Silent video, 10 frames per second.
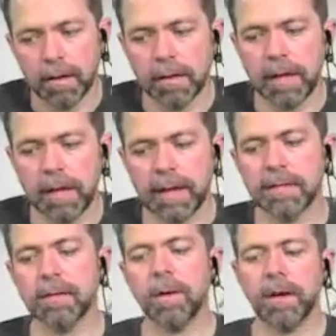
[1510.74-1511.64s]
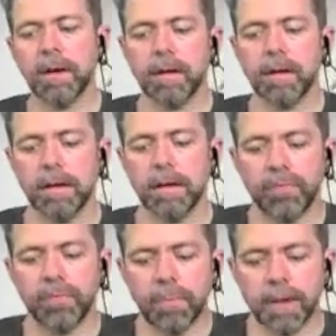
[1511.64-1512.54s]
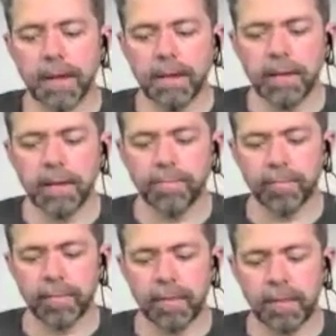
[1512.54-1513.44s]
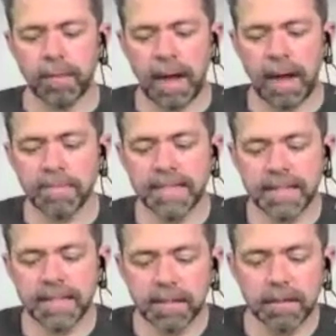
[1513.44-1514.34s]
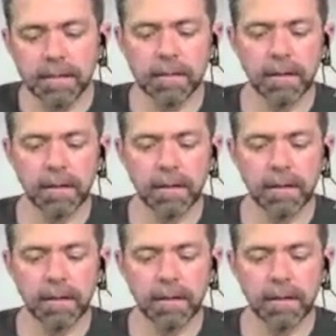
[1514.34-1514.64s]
Yeah. So for me, I'm still.